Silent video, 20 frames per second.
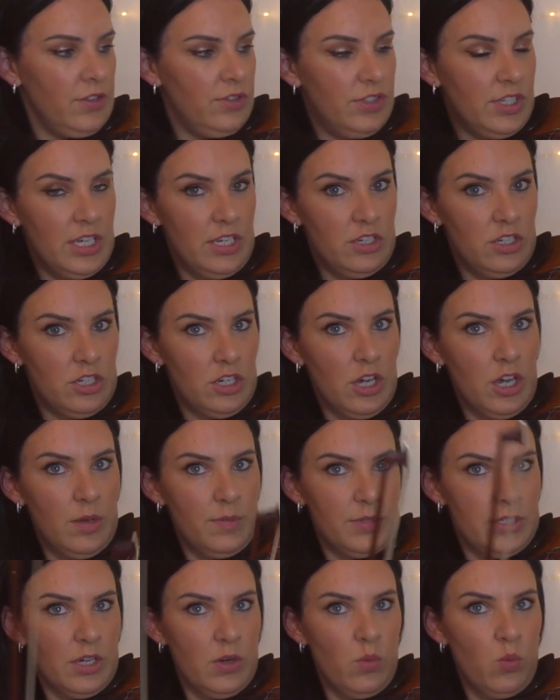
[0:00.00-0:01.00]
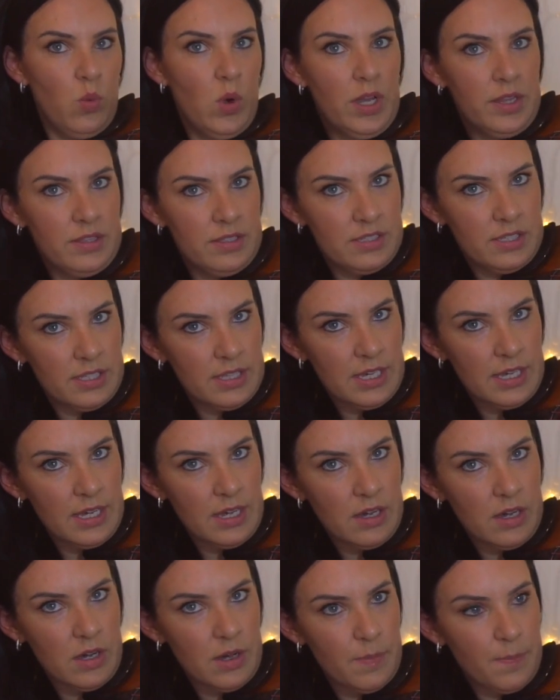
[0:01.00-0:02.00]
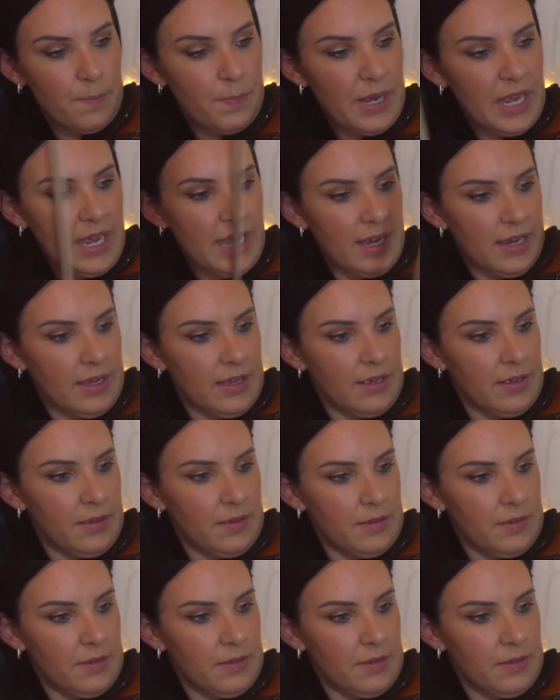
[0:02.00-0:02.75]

D sharps are 1, so they are back.